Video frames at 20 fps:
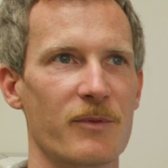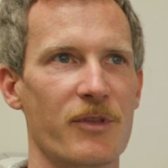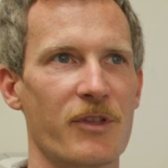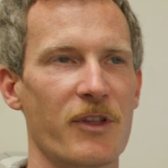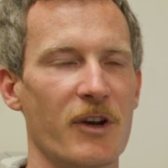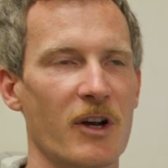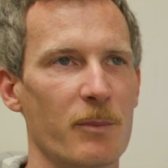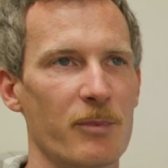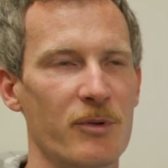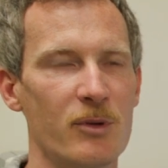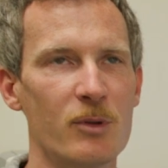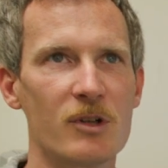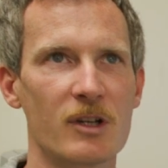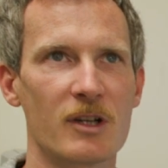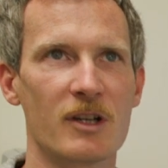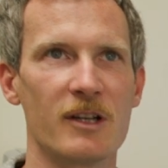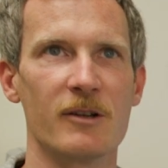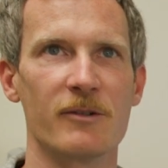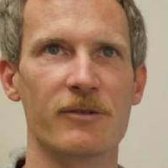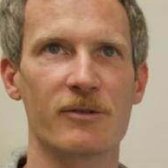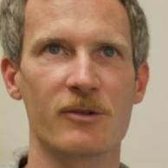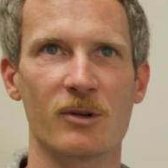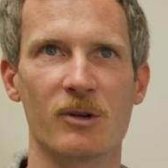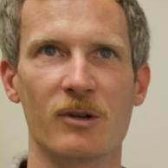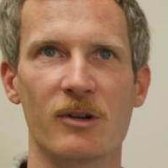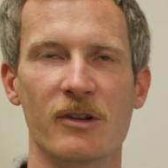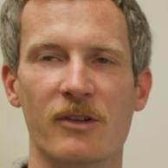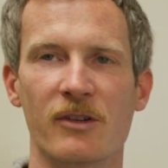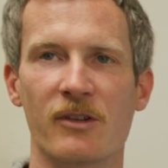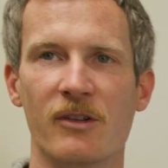therapeutically, of
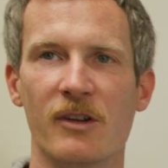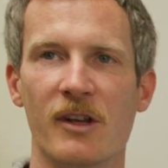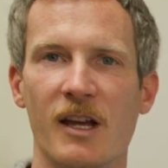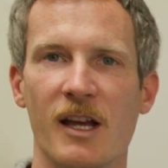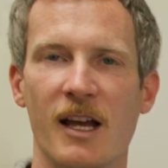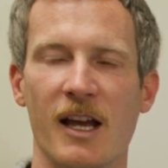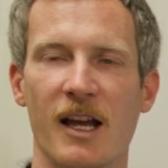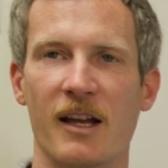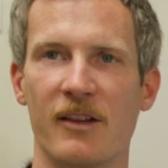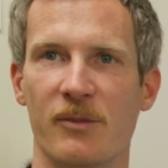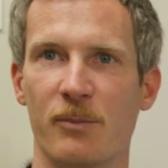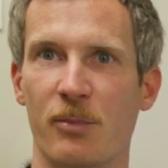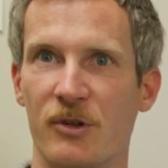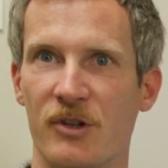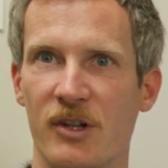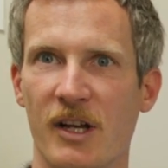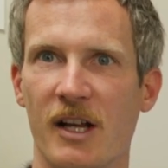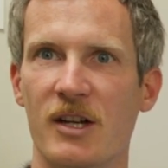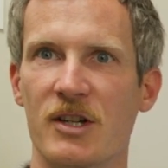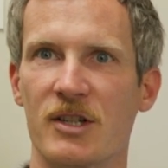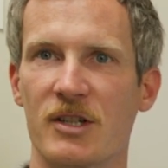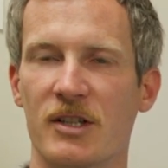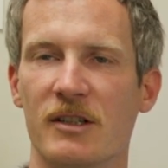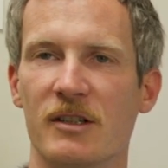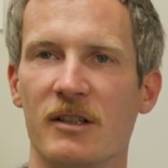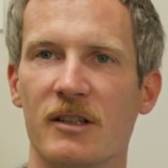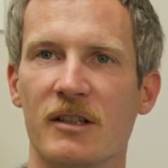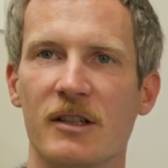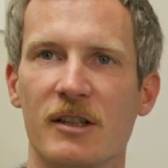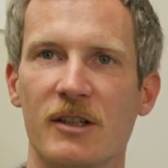course, has
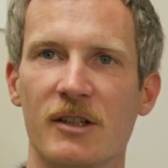potential